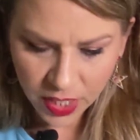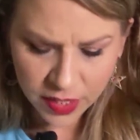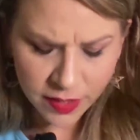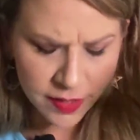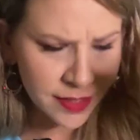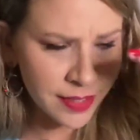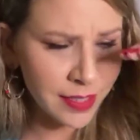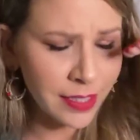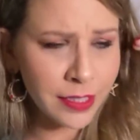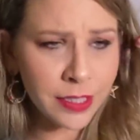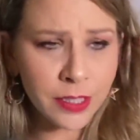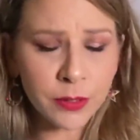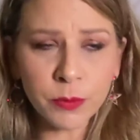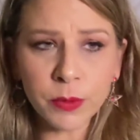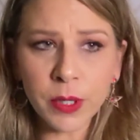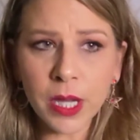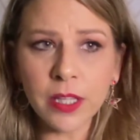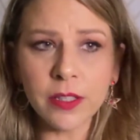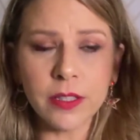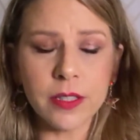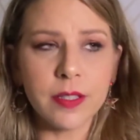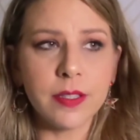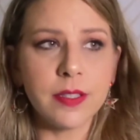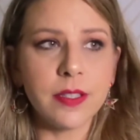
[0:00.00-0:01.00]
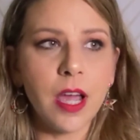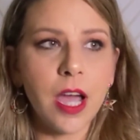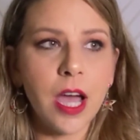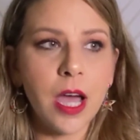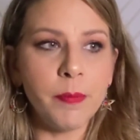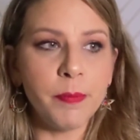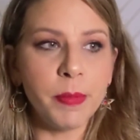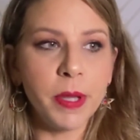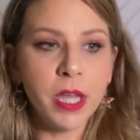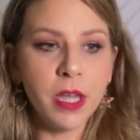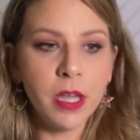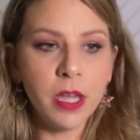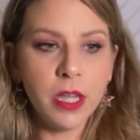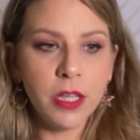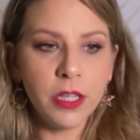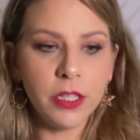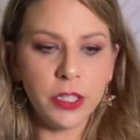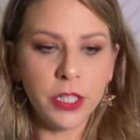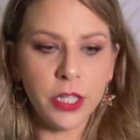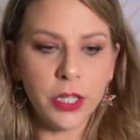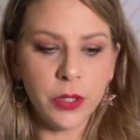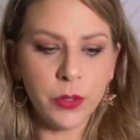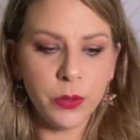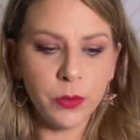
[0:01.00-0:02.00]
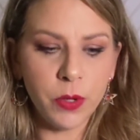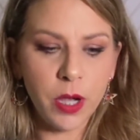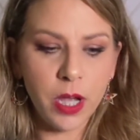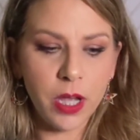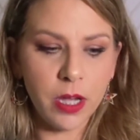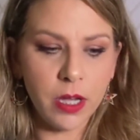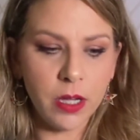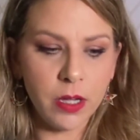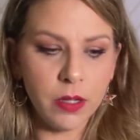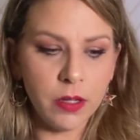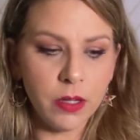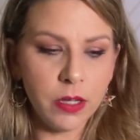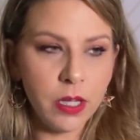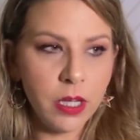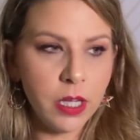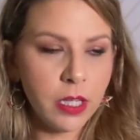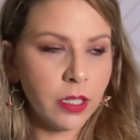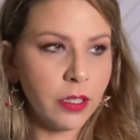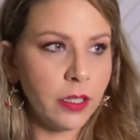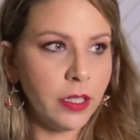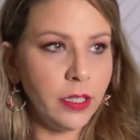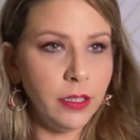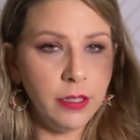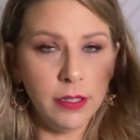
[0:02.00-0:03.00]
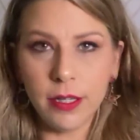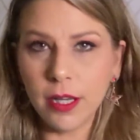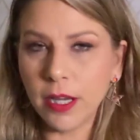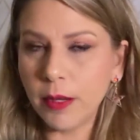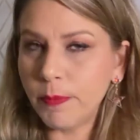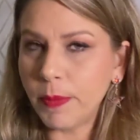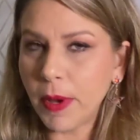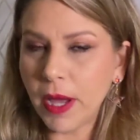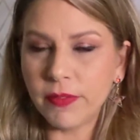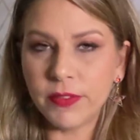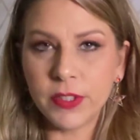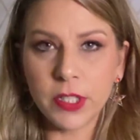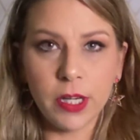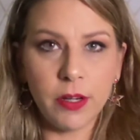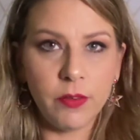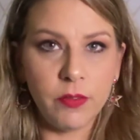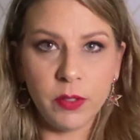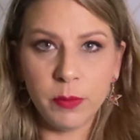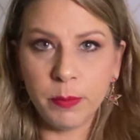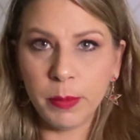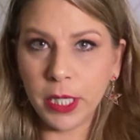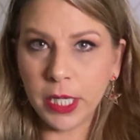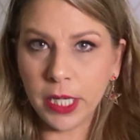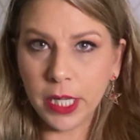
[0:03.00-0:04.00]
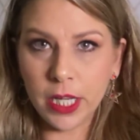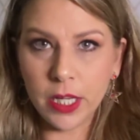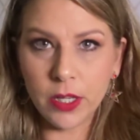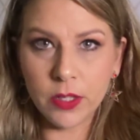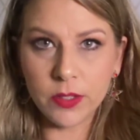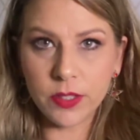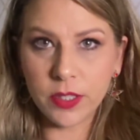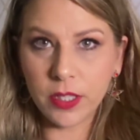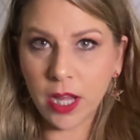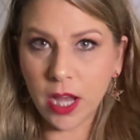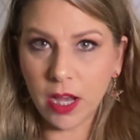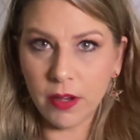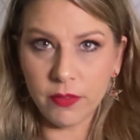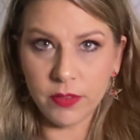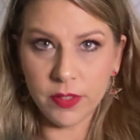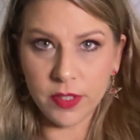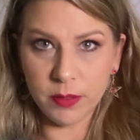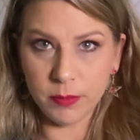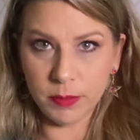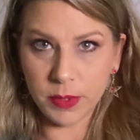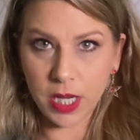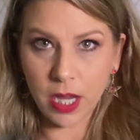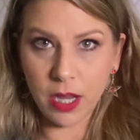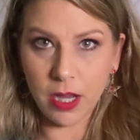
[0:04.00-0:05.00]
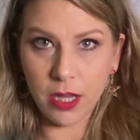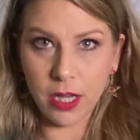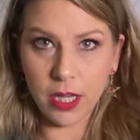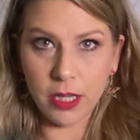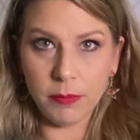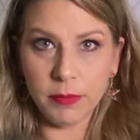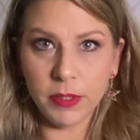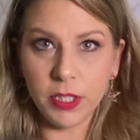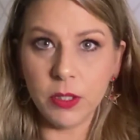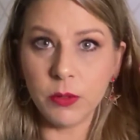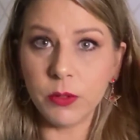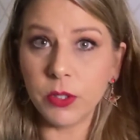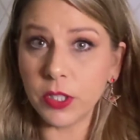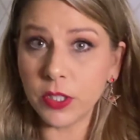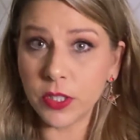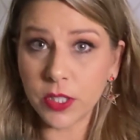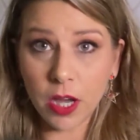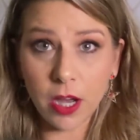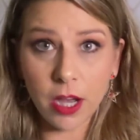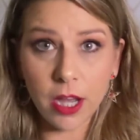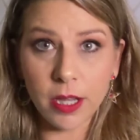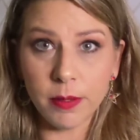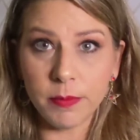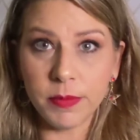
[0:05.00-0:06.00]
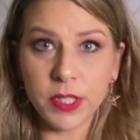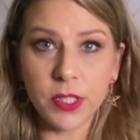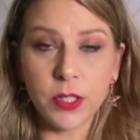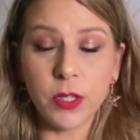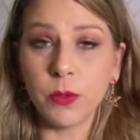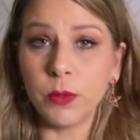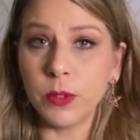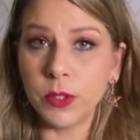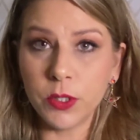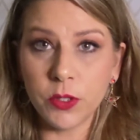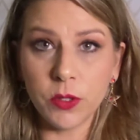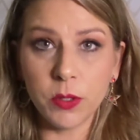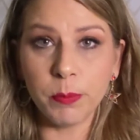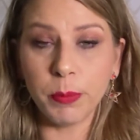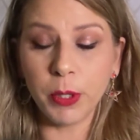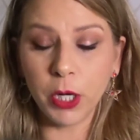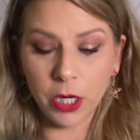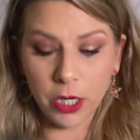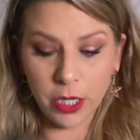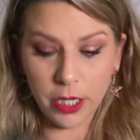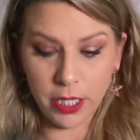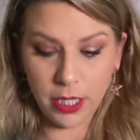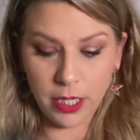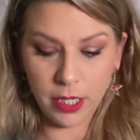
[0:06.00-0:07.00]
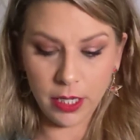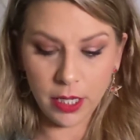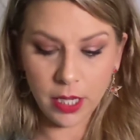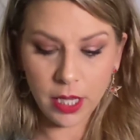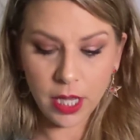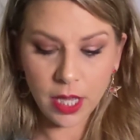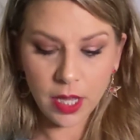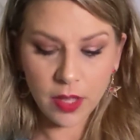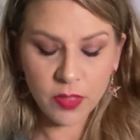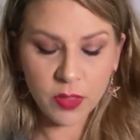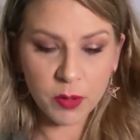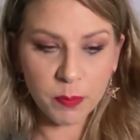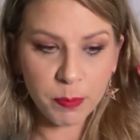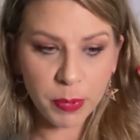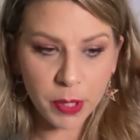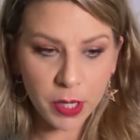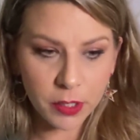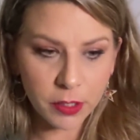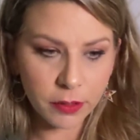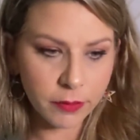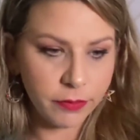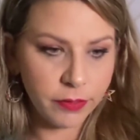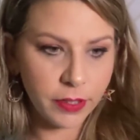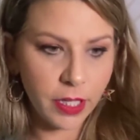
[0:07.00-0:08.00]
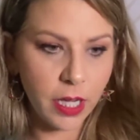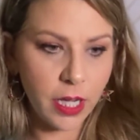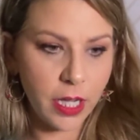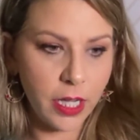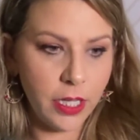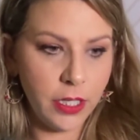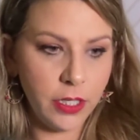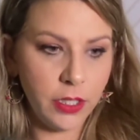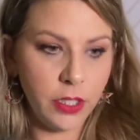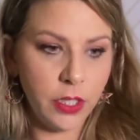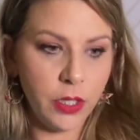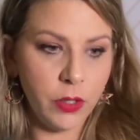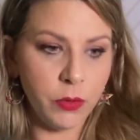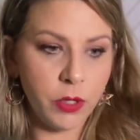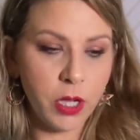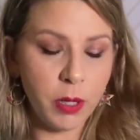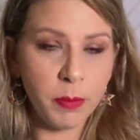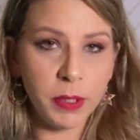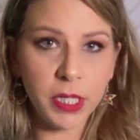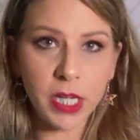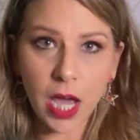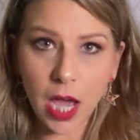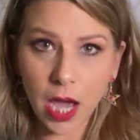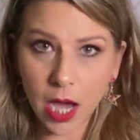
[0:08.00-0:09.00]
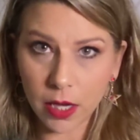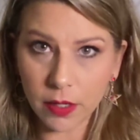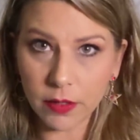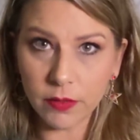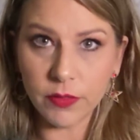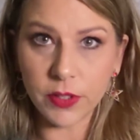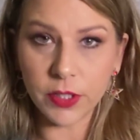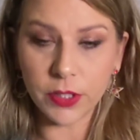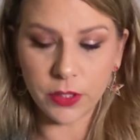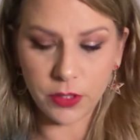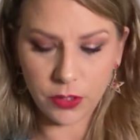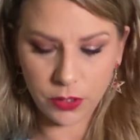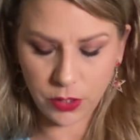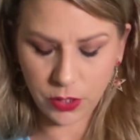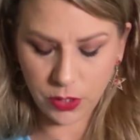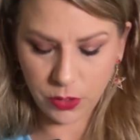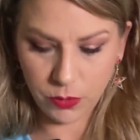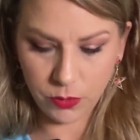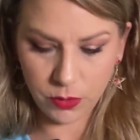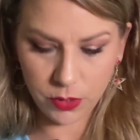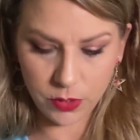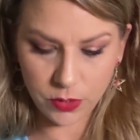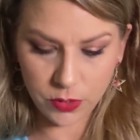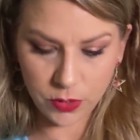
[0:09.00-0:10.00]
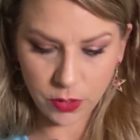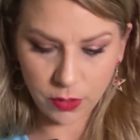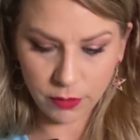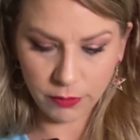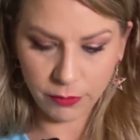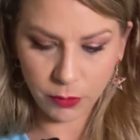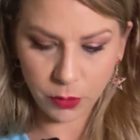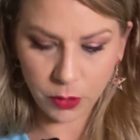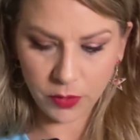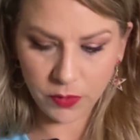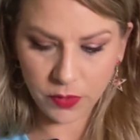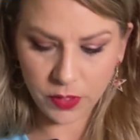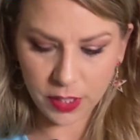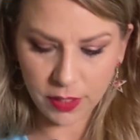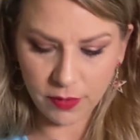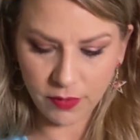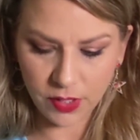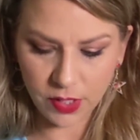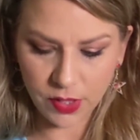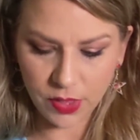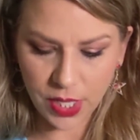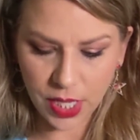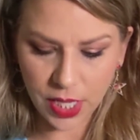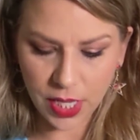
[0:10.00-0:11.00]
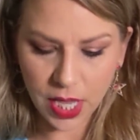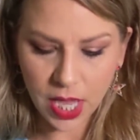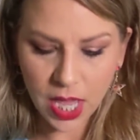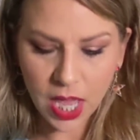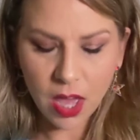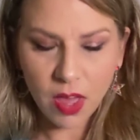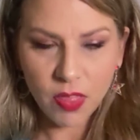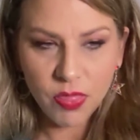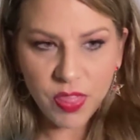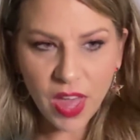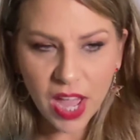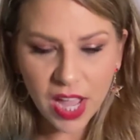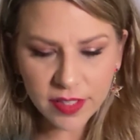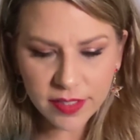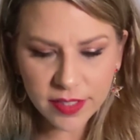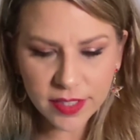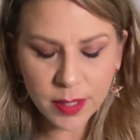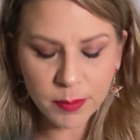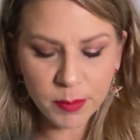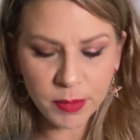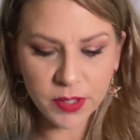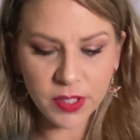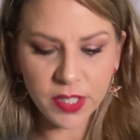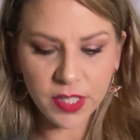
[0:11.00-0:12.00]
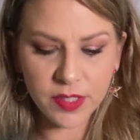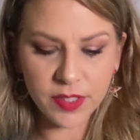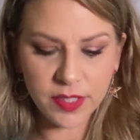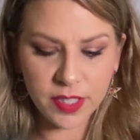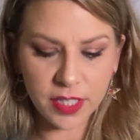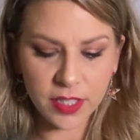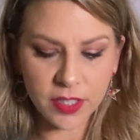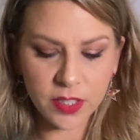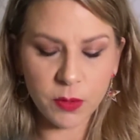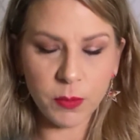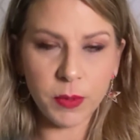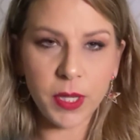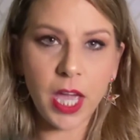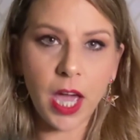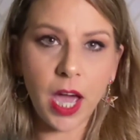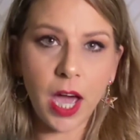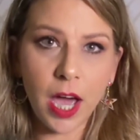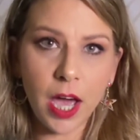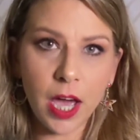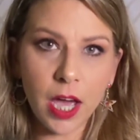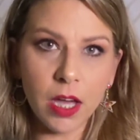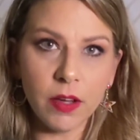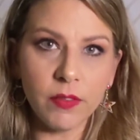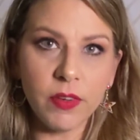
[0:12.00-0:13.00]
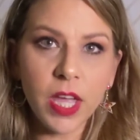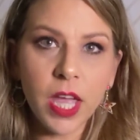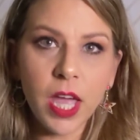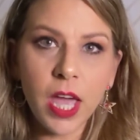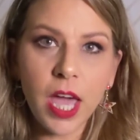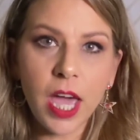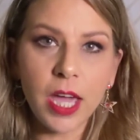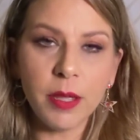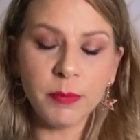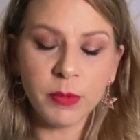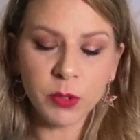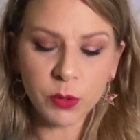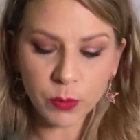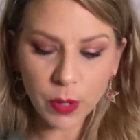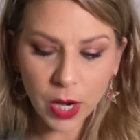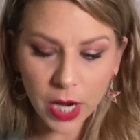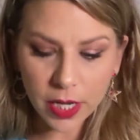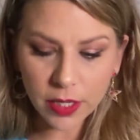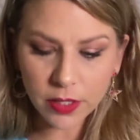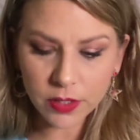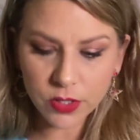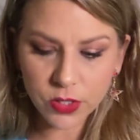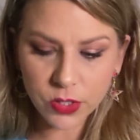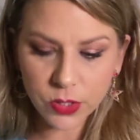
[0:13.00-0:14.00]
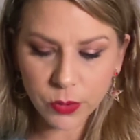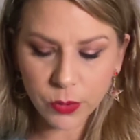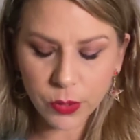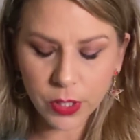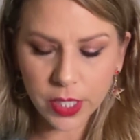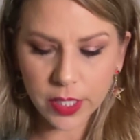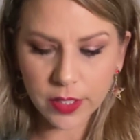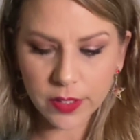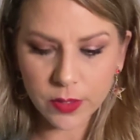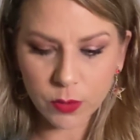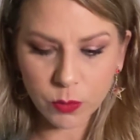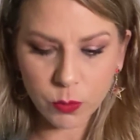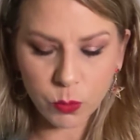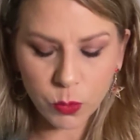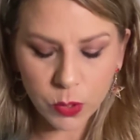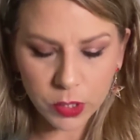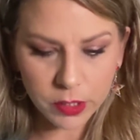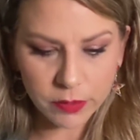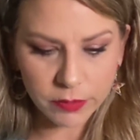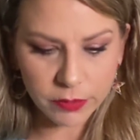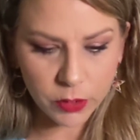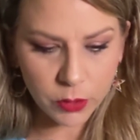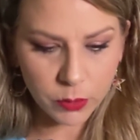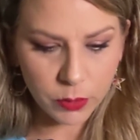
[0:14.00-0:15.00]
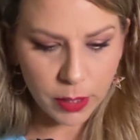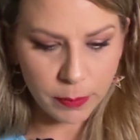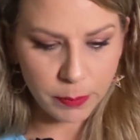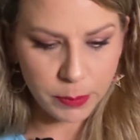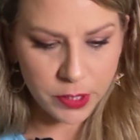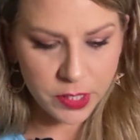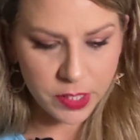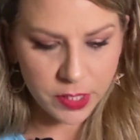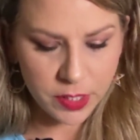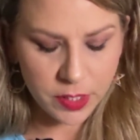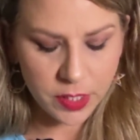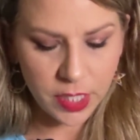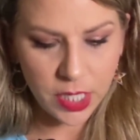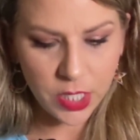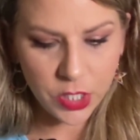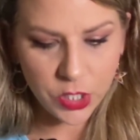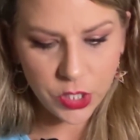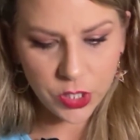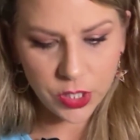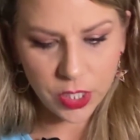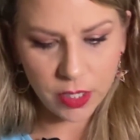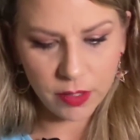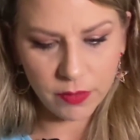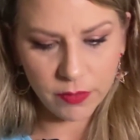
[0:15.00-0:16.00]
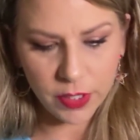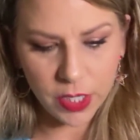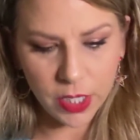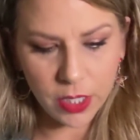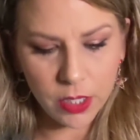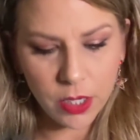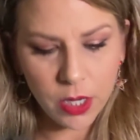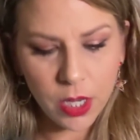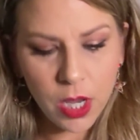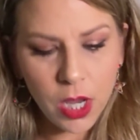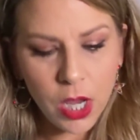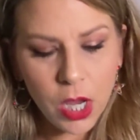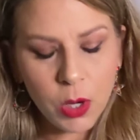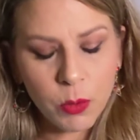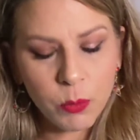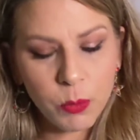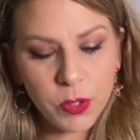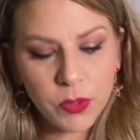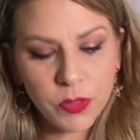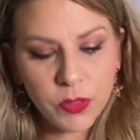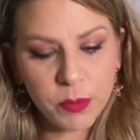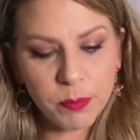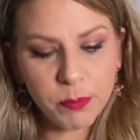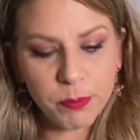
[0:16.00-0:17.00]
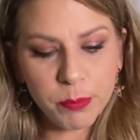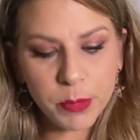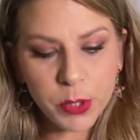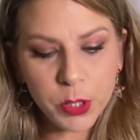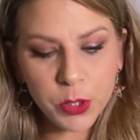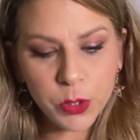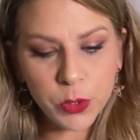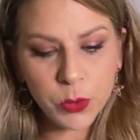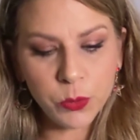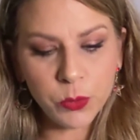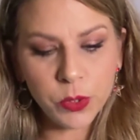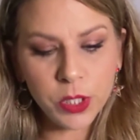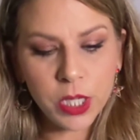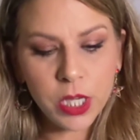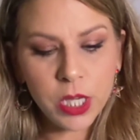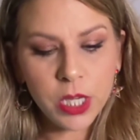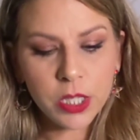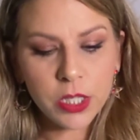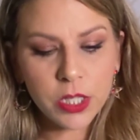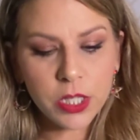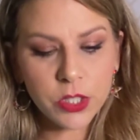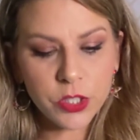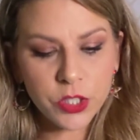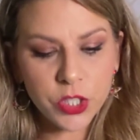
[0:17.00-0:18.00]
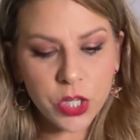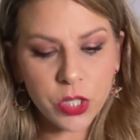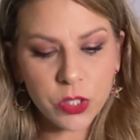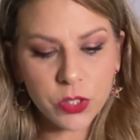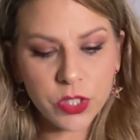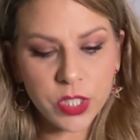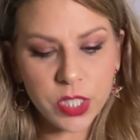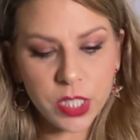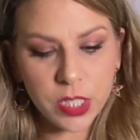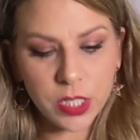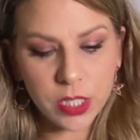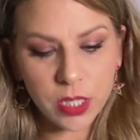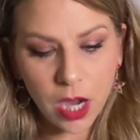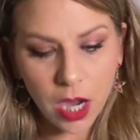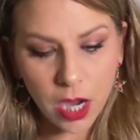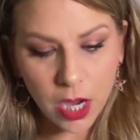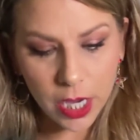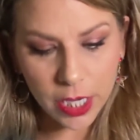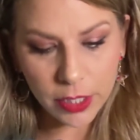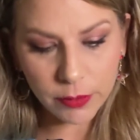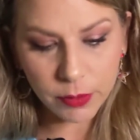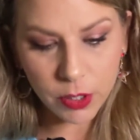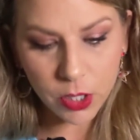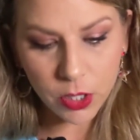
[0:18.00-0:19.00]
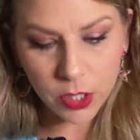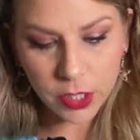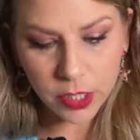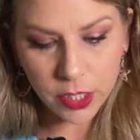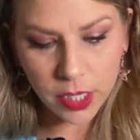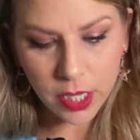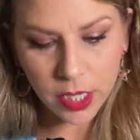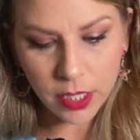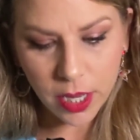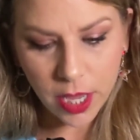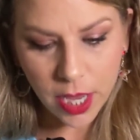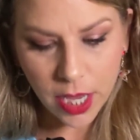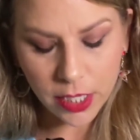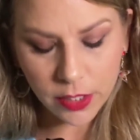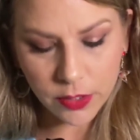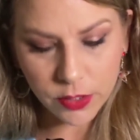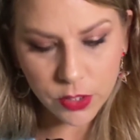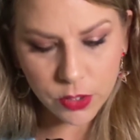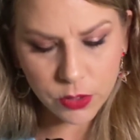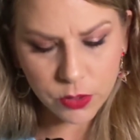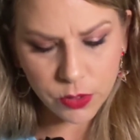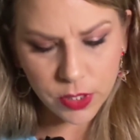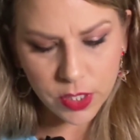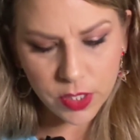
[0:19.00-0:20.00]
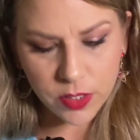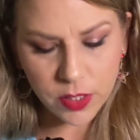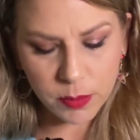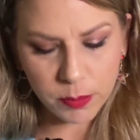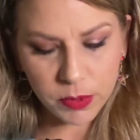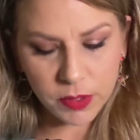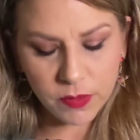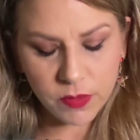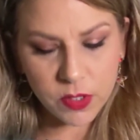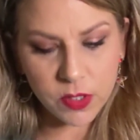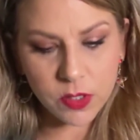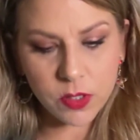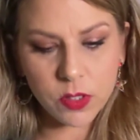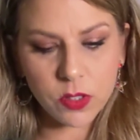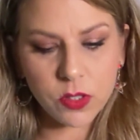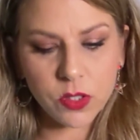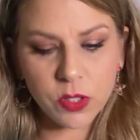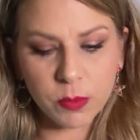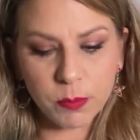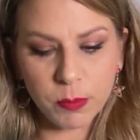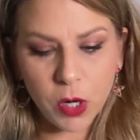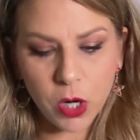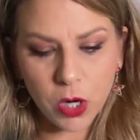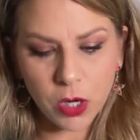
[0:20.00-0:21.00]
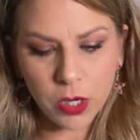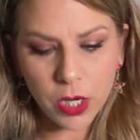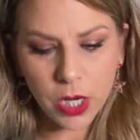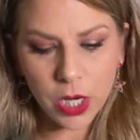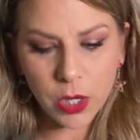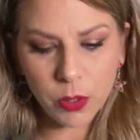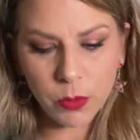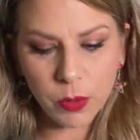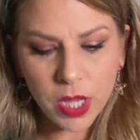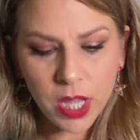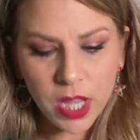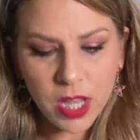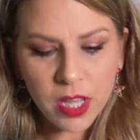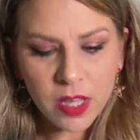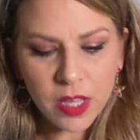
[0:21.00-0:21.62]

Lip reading: Cinderella, stop, cleaning up after everybody else and having some time, good times and going to the party. the butterfly, coming out of the cocoon and so forth and everything. That's some of these things that we have. And Mariah's story is a wonderful representation of it. With the moon conjuncting Chiron at 8 degrees, I believe this is tomorrow.